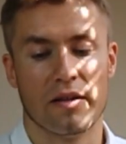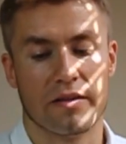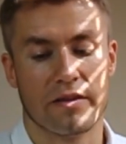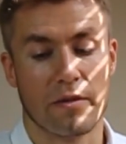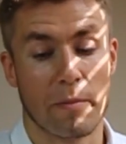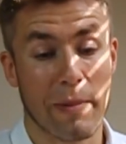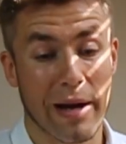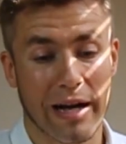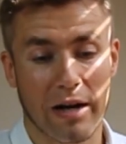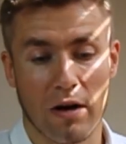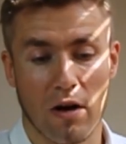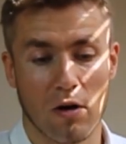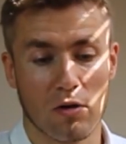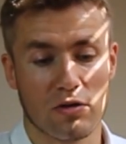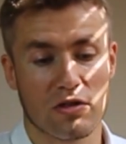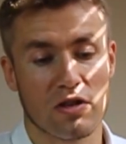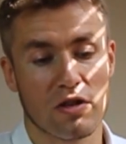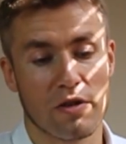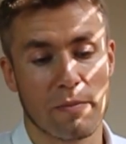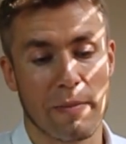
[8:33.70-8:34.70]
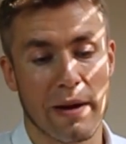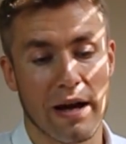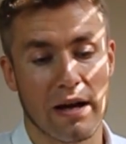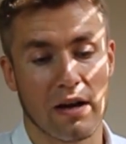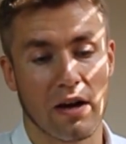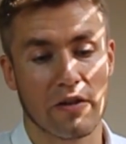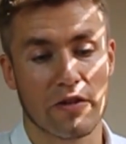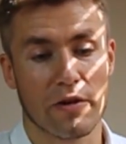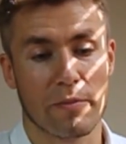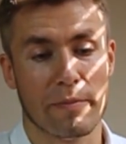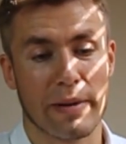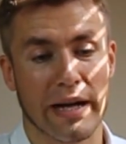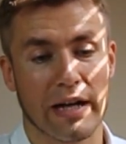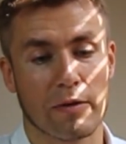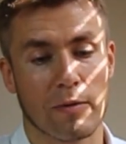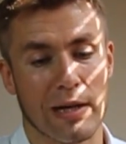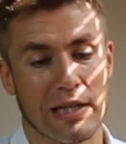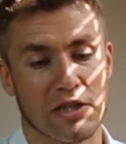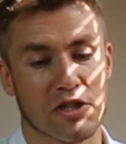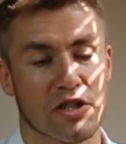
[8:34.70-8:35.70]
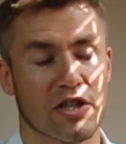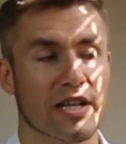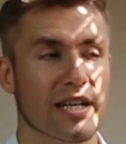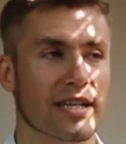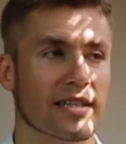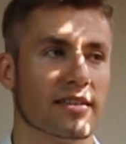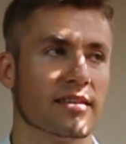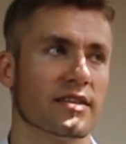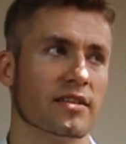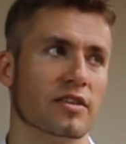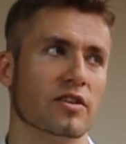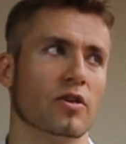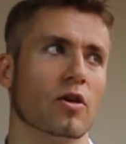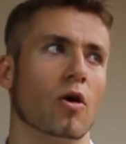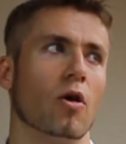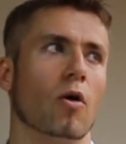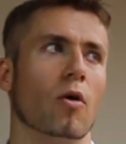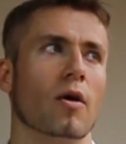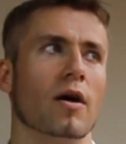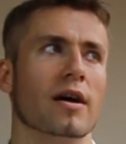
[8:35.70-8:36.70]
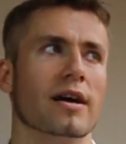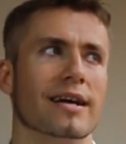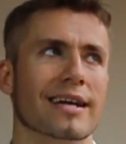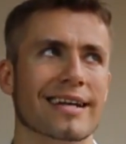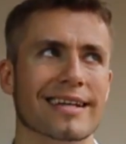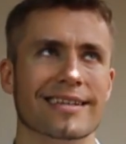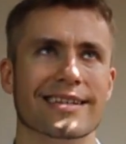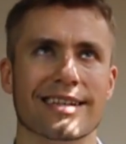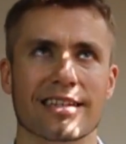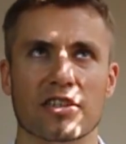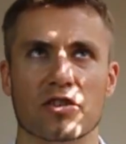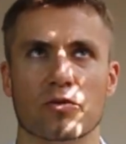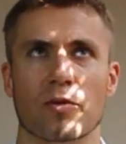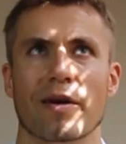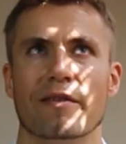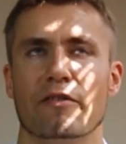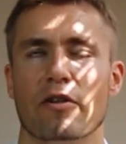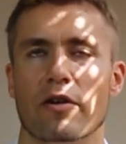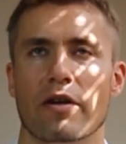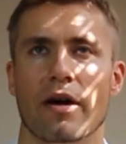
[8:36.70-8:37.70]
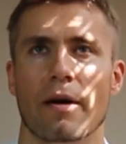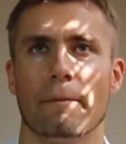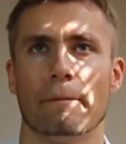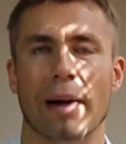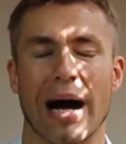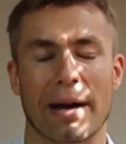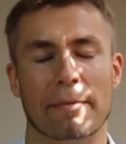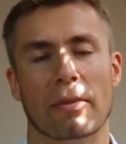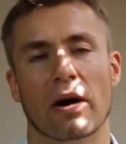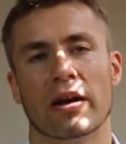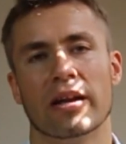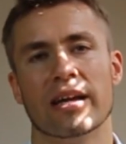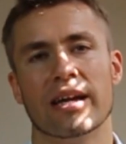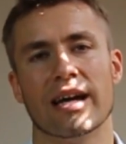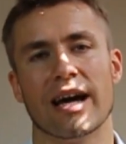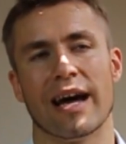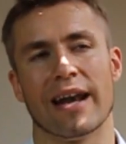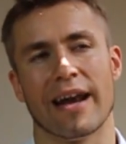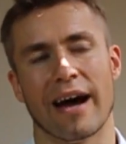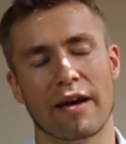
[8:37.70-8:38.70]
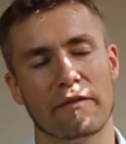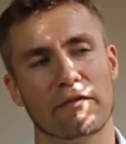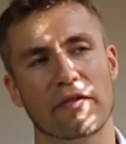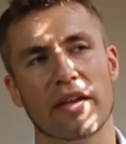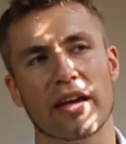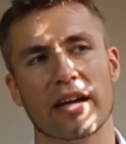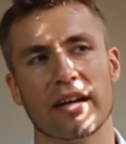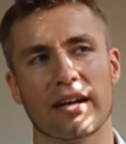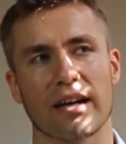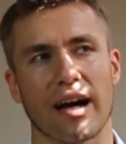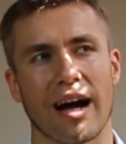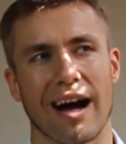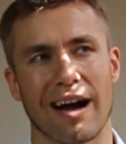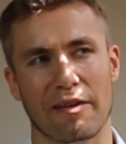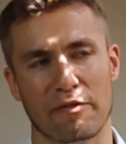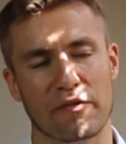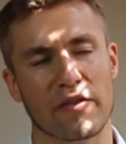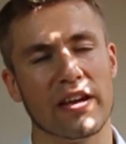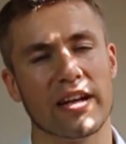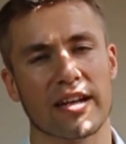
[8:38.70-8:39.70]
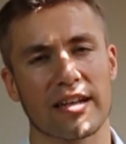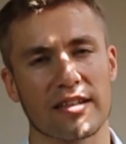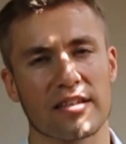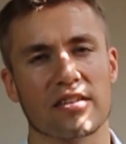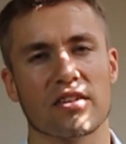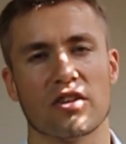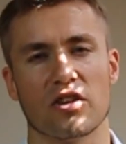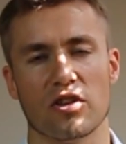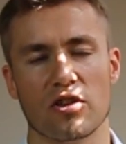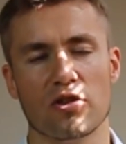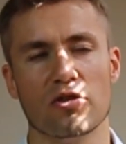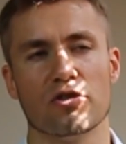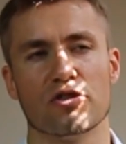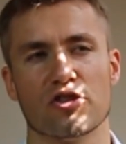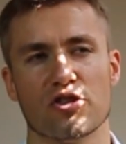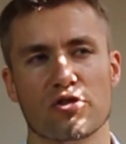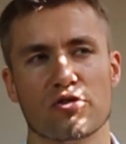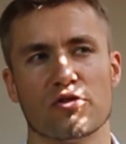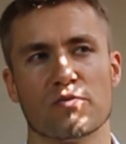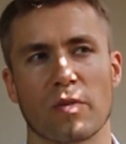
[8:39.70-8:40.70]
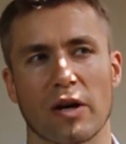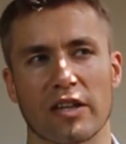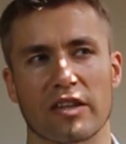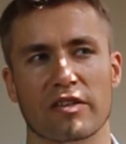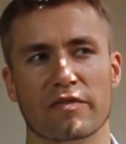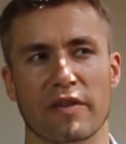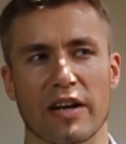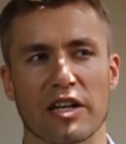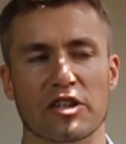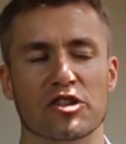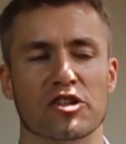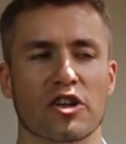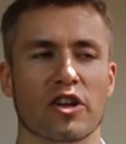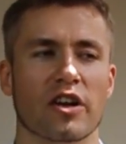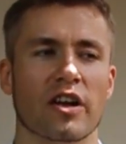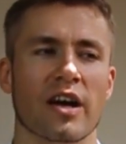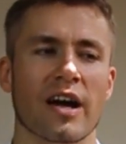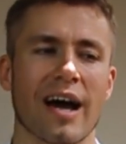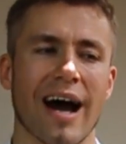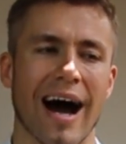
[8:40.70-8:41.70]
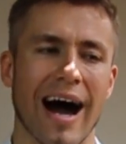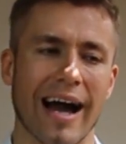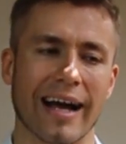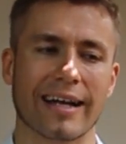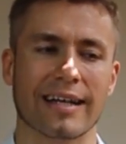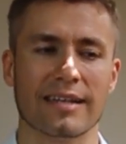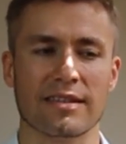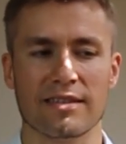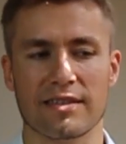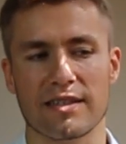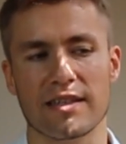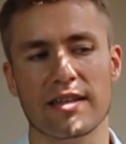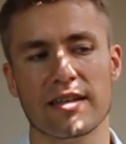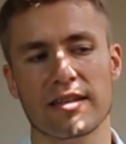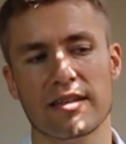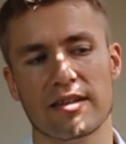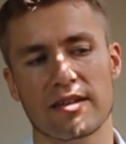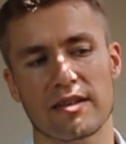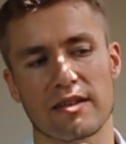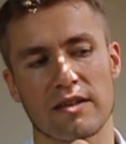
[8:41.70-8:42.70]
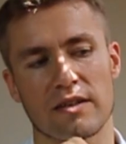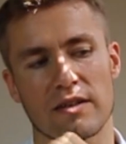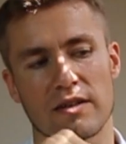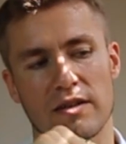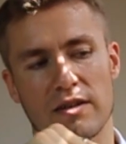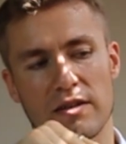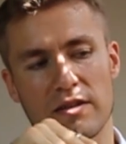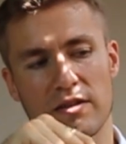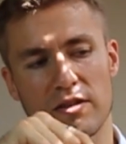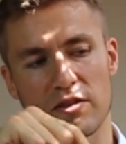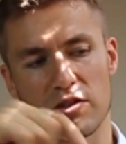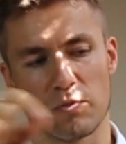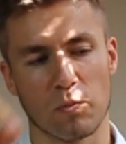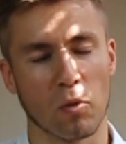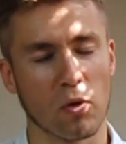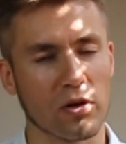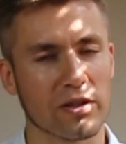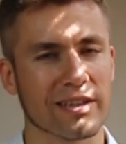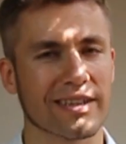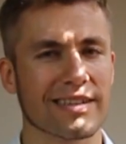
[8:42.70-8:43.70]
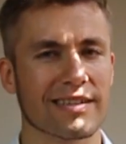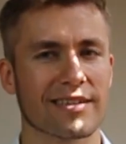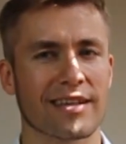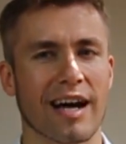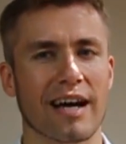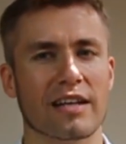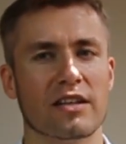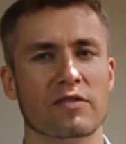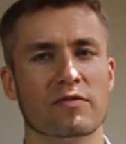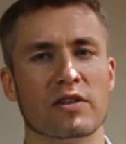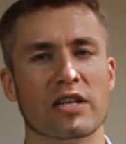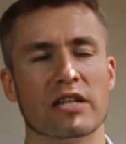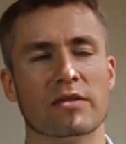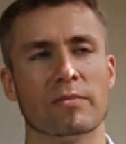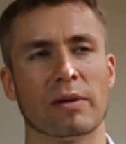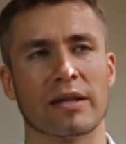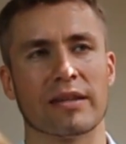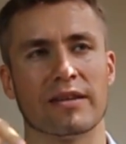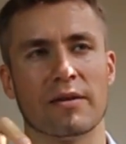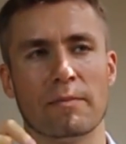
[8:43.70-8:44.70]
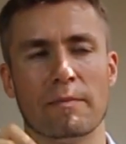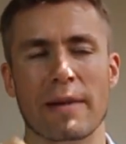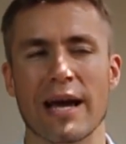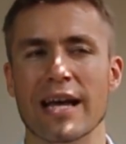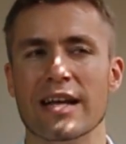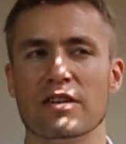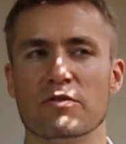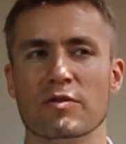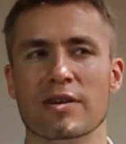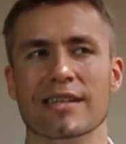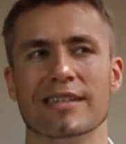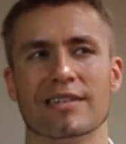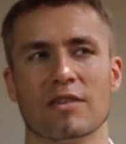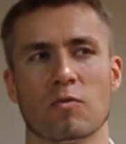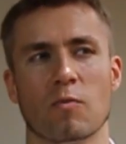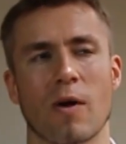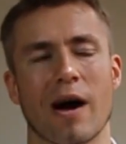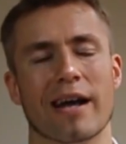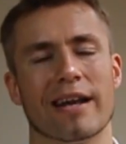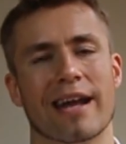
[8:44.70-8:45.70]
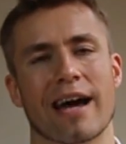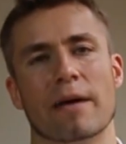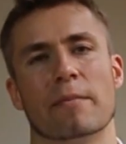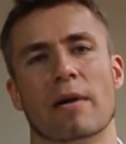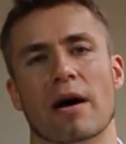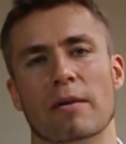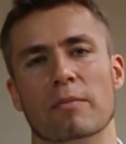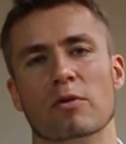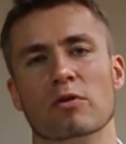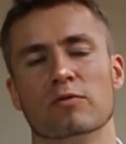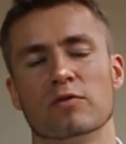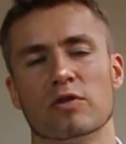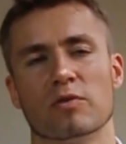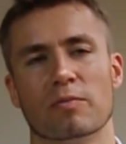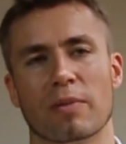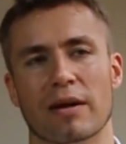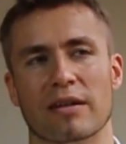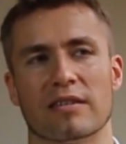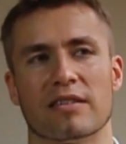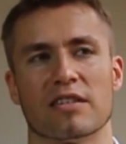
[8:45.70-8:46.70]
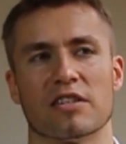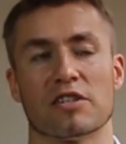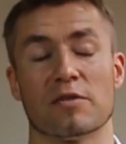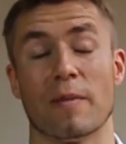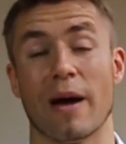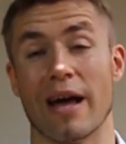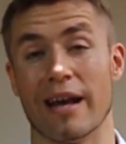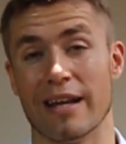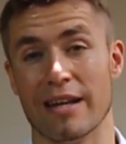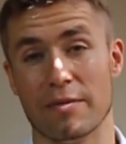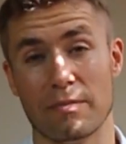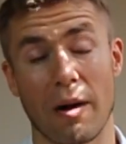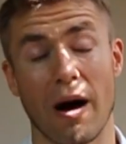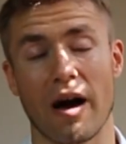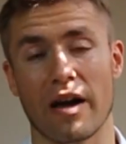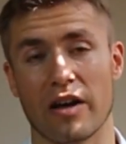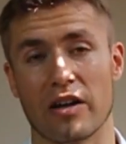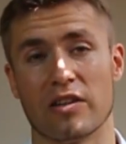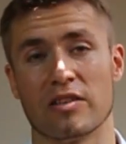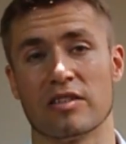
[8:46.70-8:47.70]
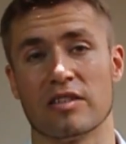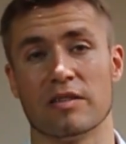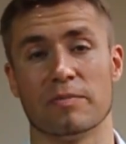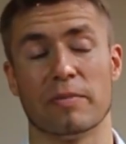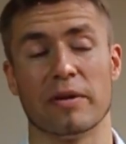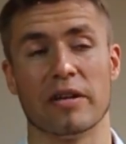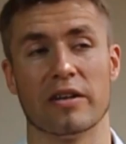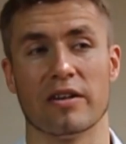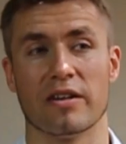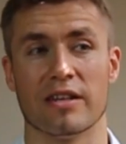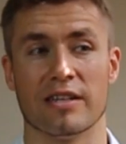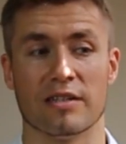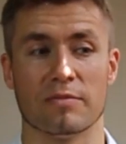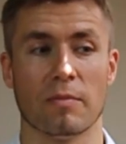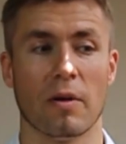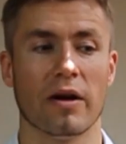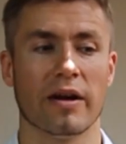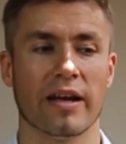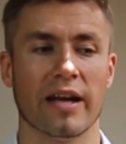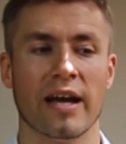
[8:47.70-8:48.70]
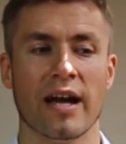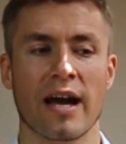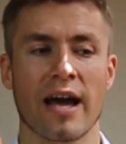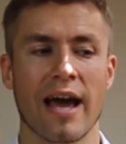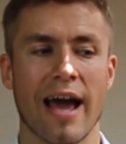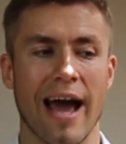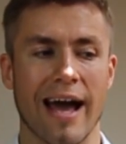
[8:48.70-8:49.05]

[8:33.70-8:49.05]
The other big question is, you know, is this driven by money? And I think it's a huge, huge motivation. I can see the sporting side of it, but the main reason why Neymar moves to Paris Saint-Germain, in my honest opinion, is money.